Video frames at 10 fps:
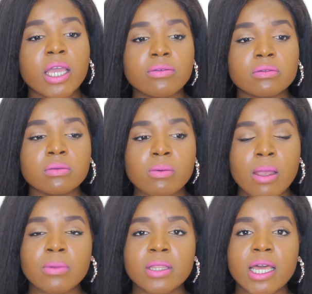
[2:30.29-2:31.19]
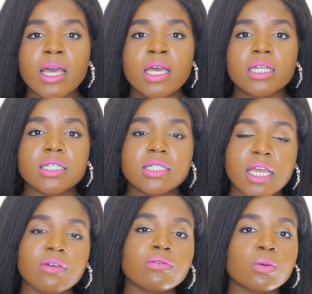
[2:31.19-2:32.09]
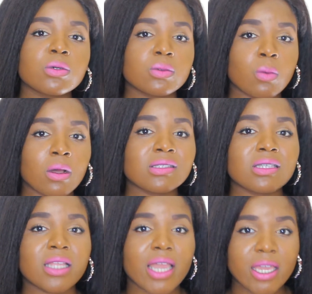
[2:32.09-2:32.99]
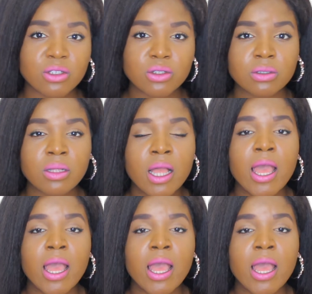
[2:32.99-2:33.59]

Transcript: You have to remember that the devil was once an angel,